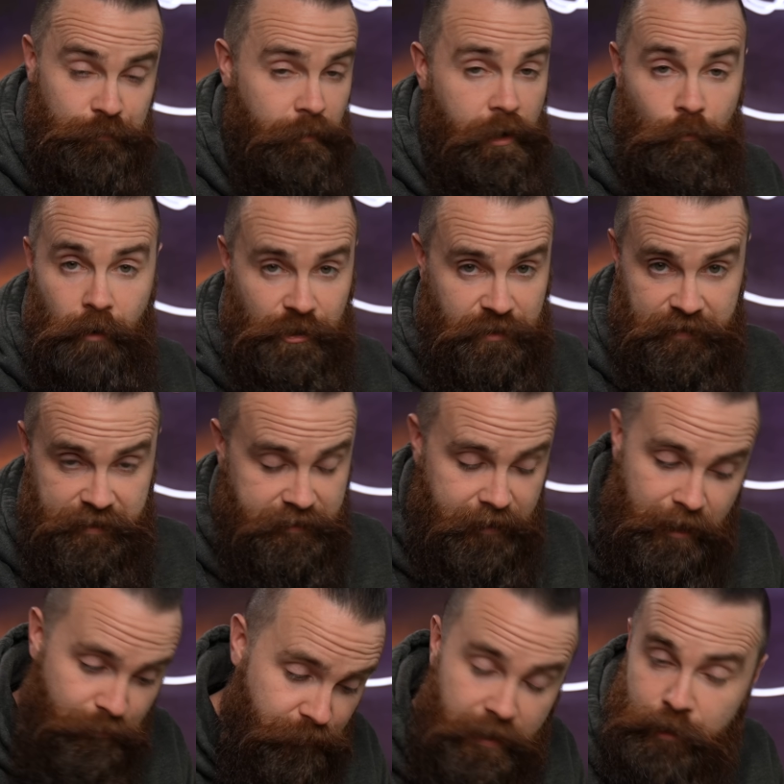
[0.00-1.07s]
why you're watching this
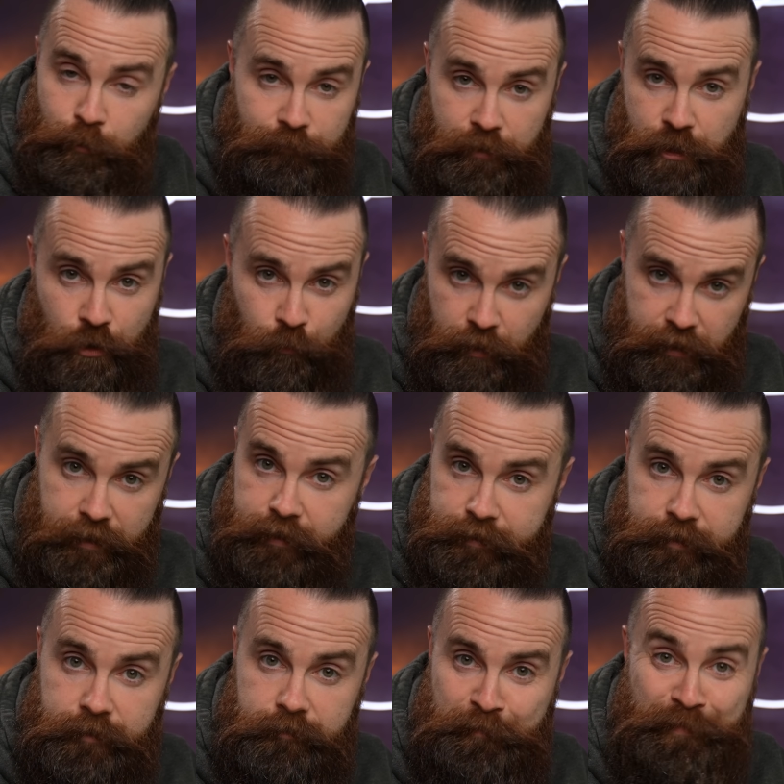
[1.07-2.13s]
entire video if you don't know what it
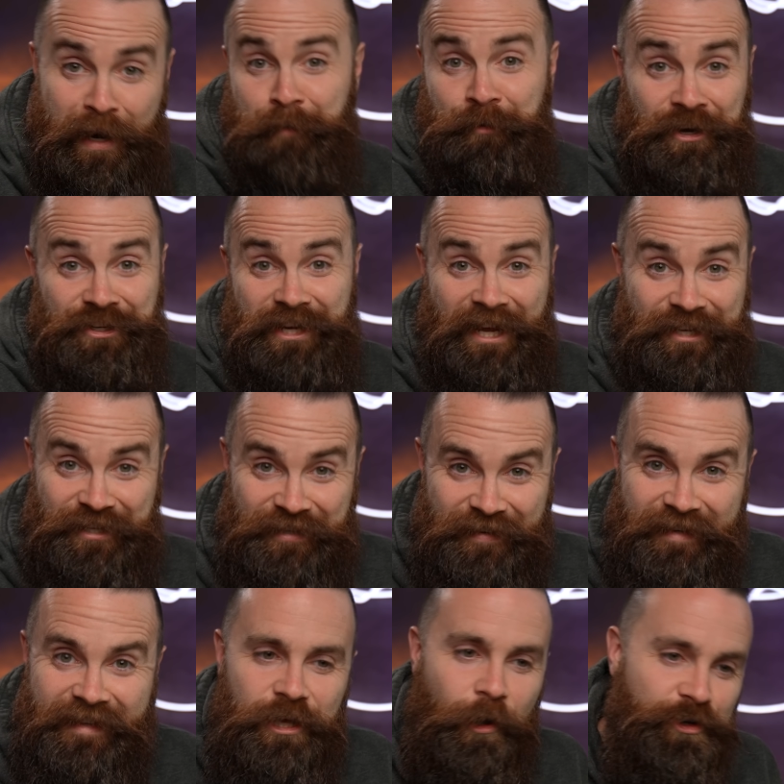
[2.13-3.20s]
is, but I appreciate you.
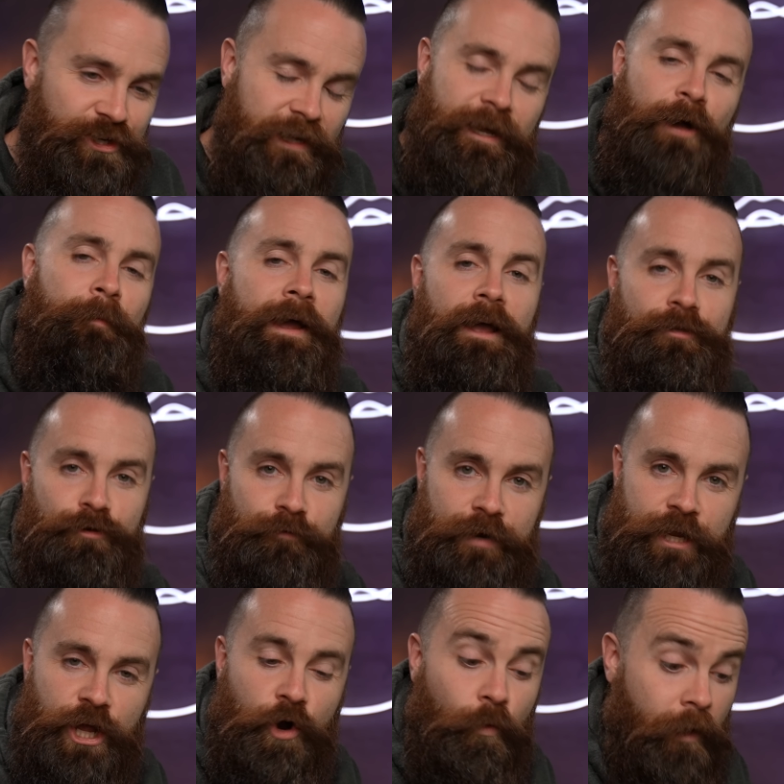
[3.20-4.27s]
Go check out my other
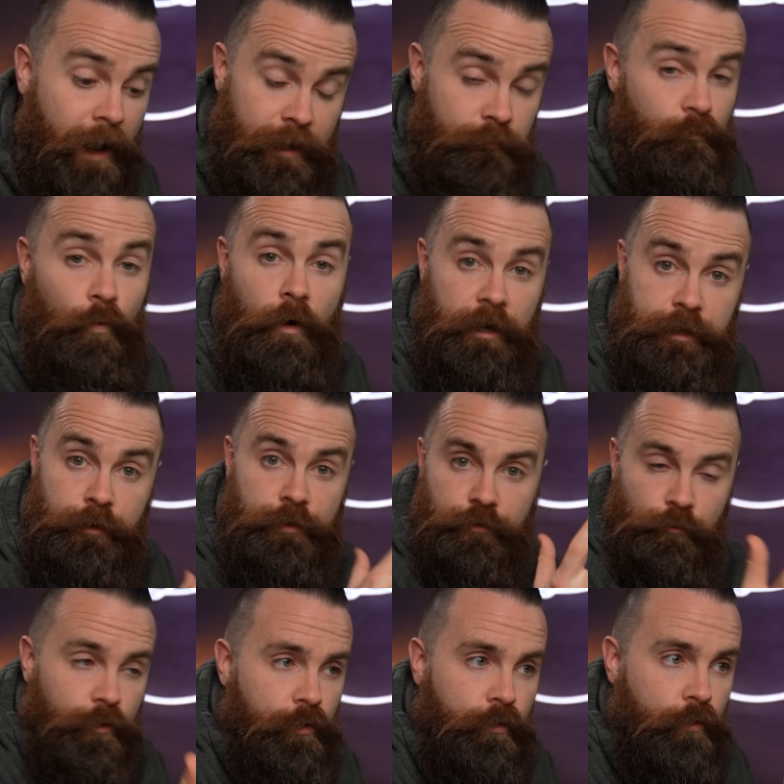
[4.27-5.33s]
video where I walk you
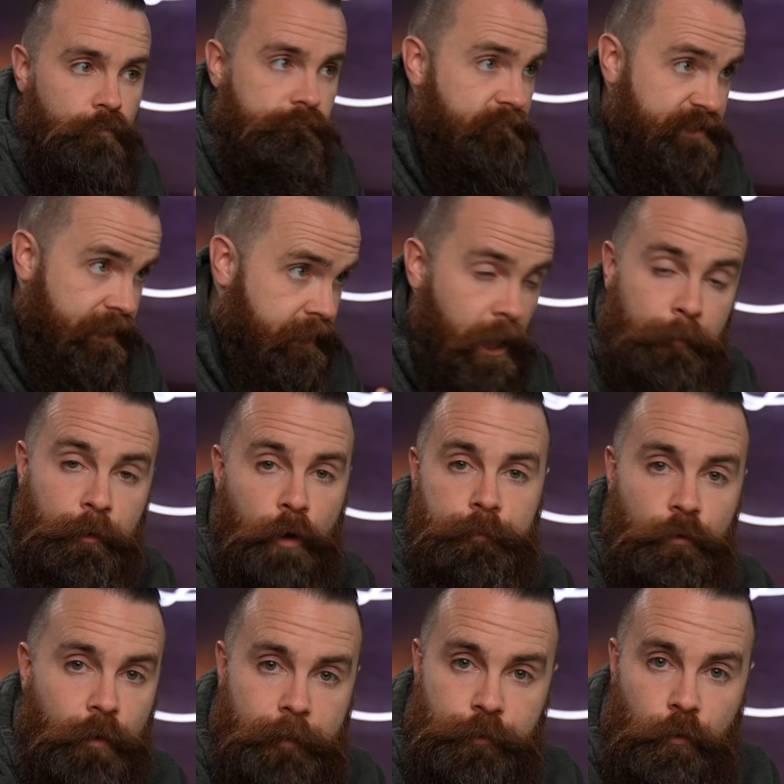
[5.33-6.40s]
through setting up
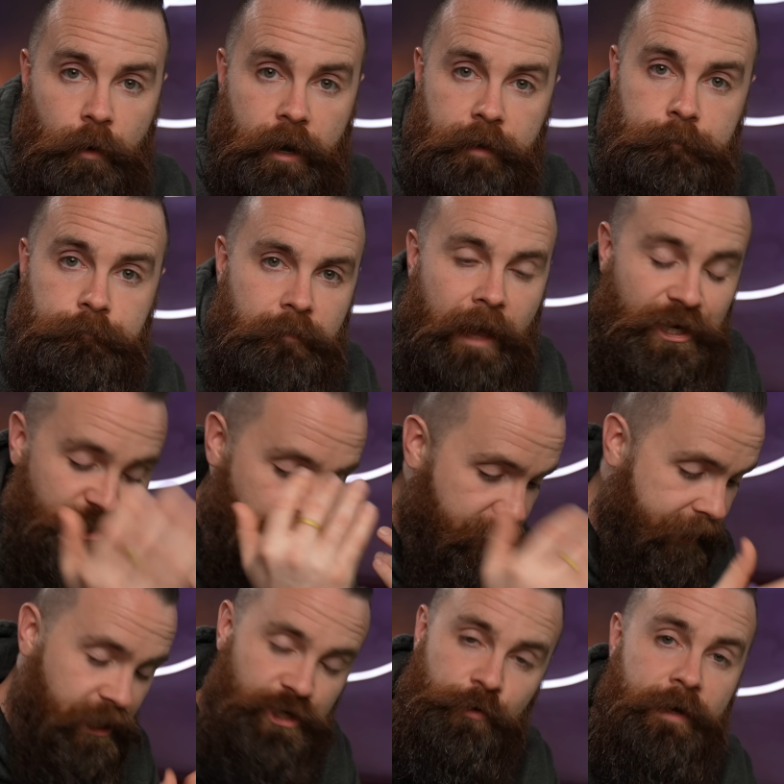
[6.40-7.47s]
Open Web UI. I show you
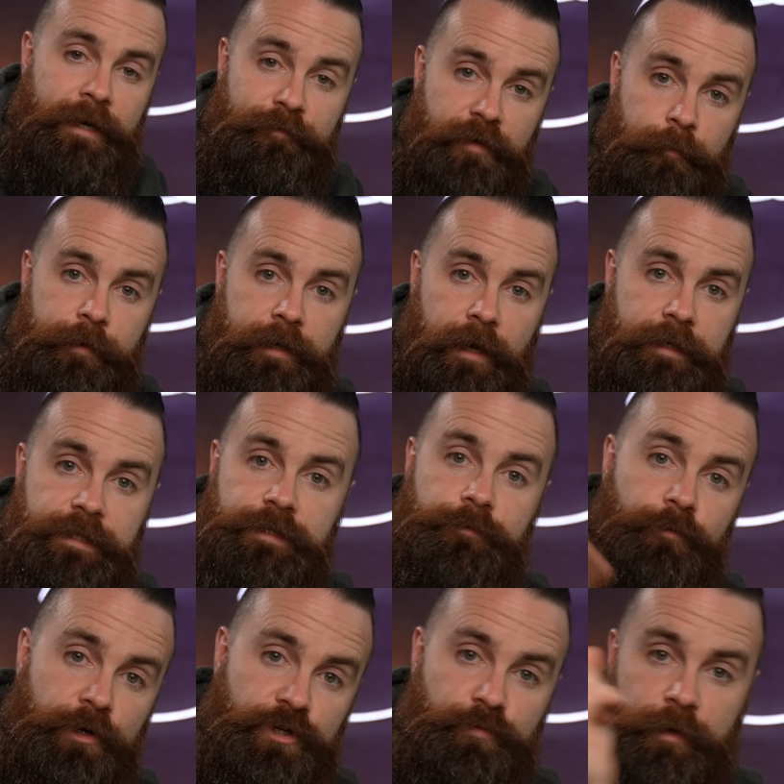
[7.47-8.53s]
how to do it in a VPS,
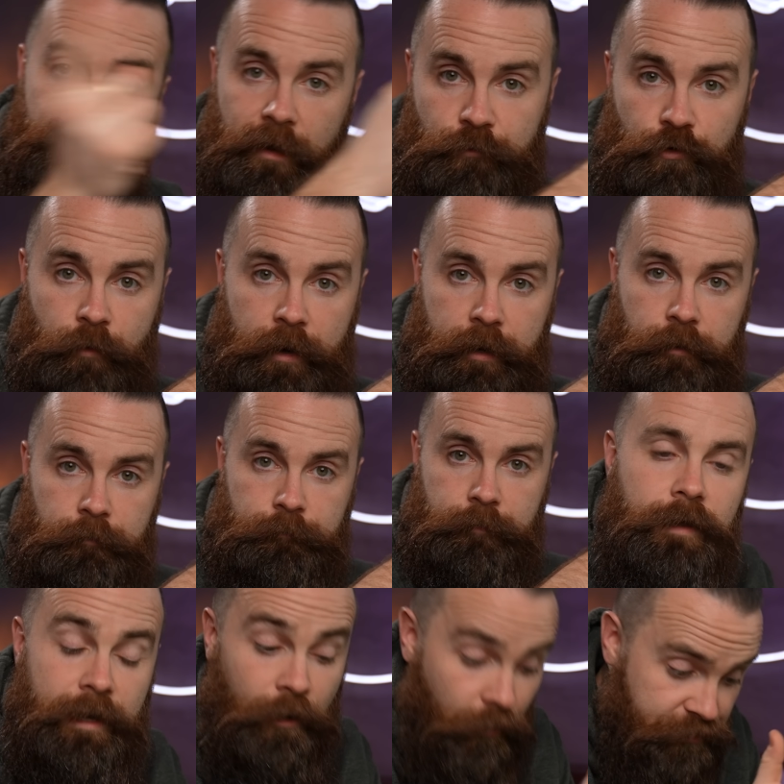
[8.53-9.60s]
which we covered right here.
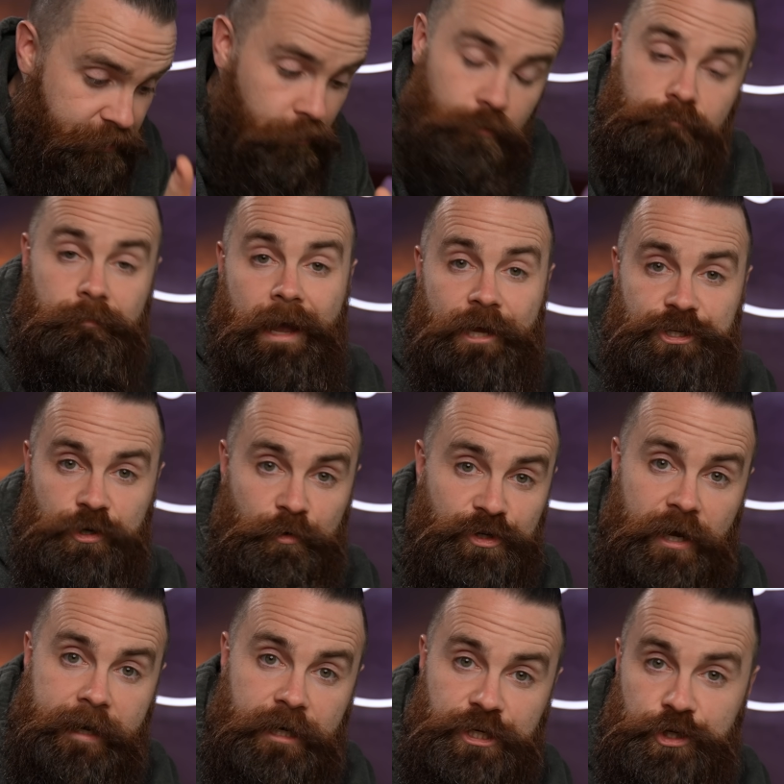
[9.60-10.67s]
And also I showed
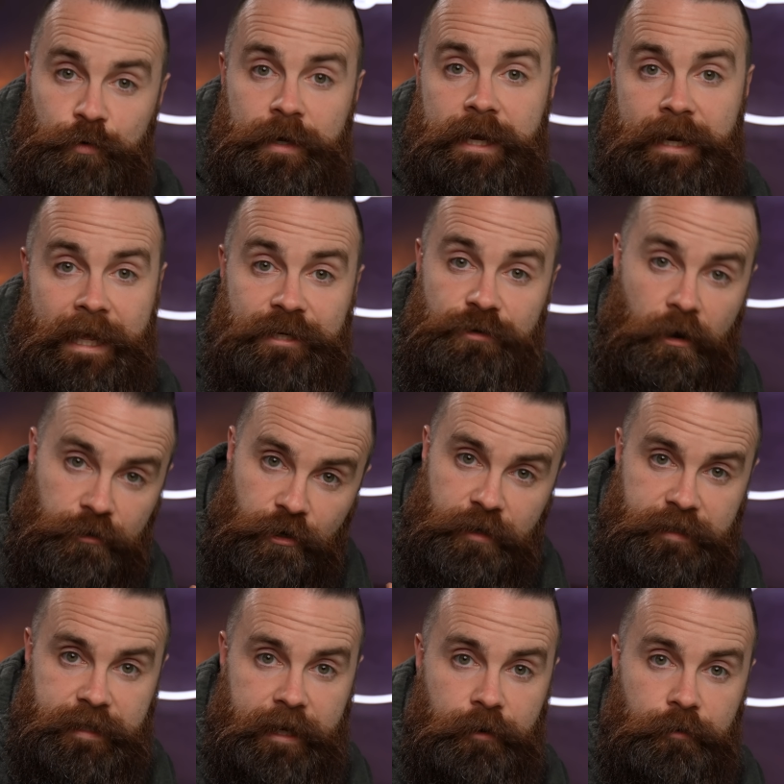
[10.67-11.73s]
you how to do it in a Docker
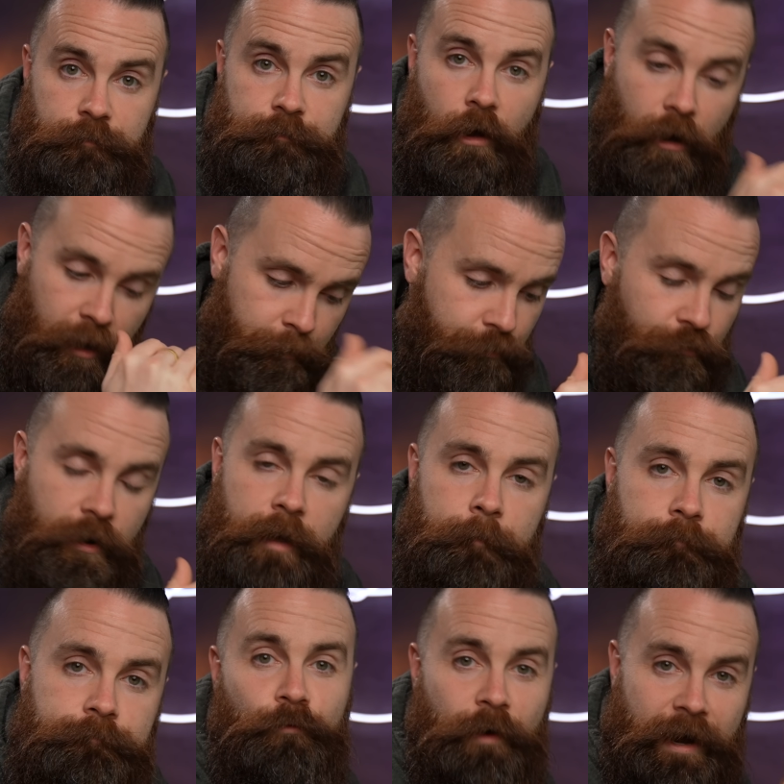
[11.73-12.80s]
container
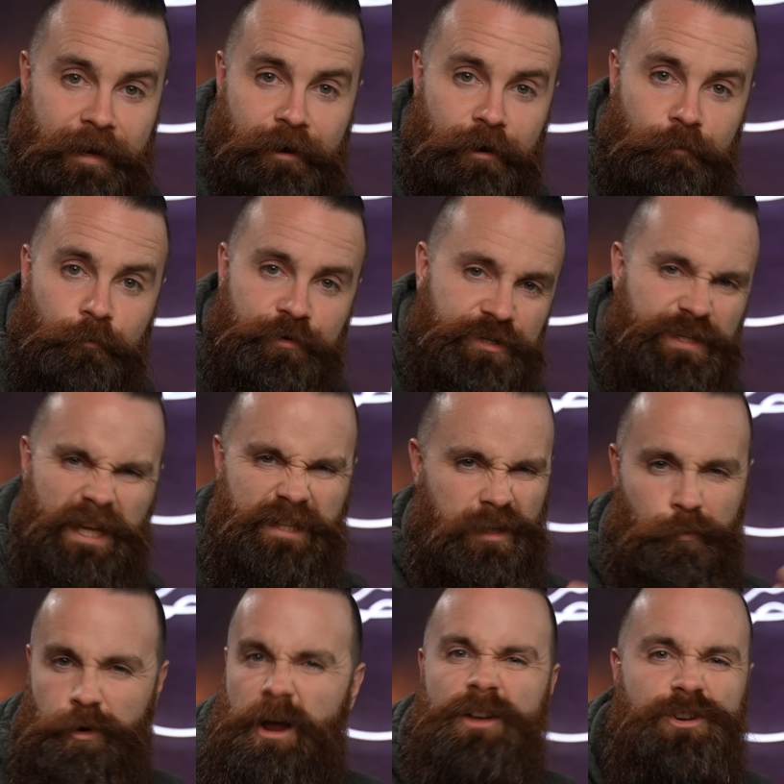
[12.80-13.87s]
on-prem right here, which is like
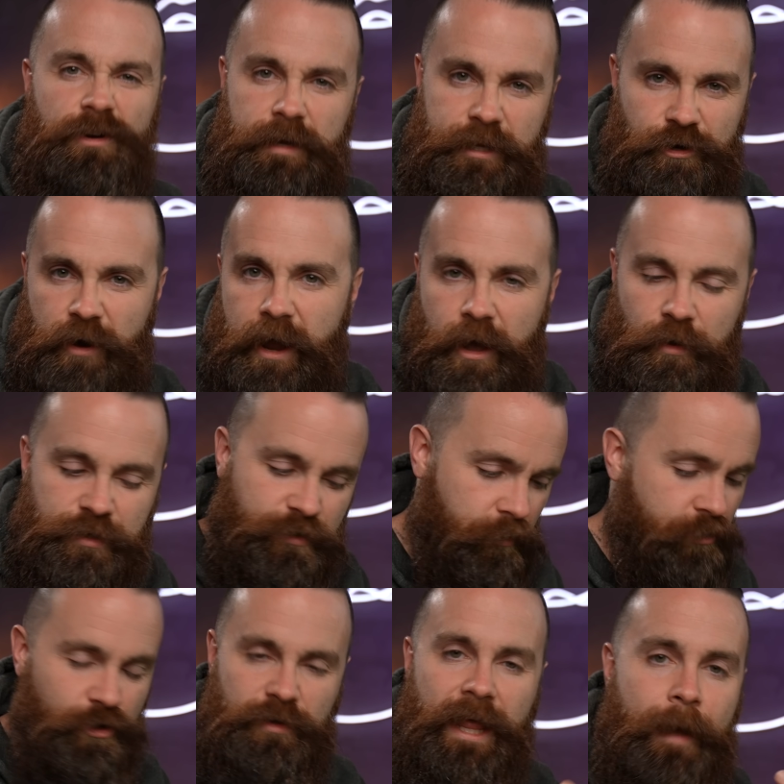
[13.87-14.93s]
somewhere on your, in your house or
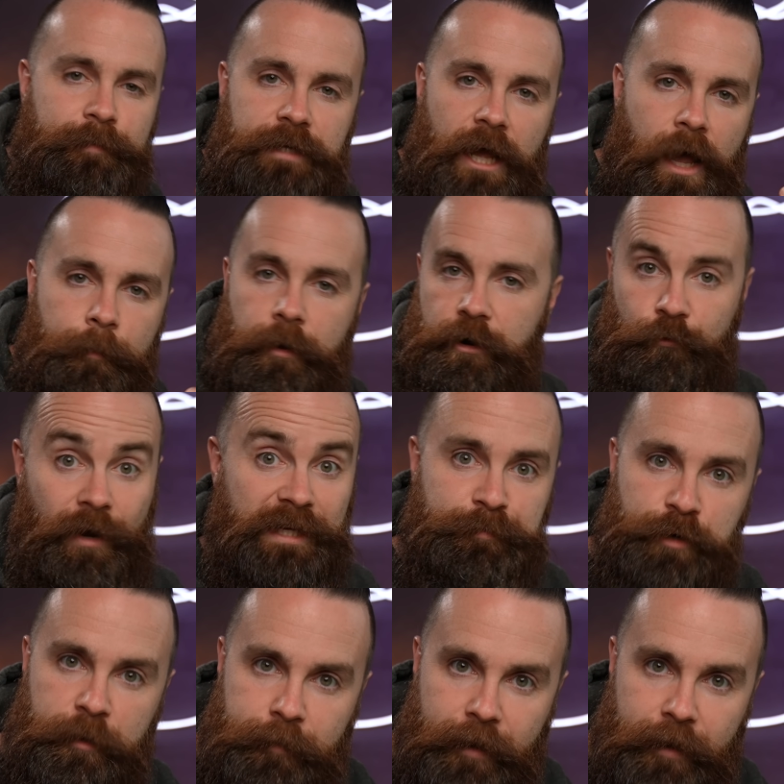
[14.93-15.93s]
on your laptop, on a Raspberry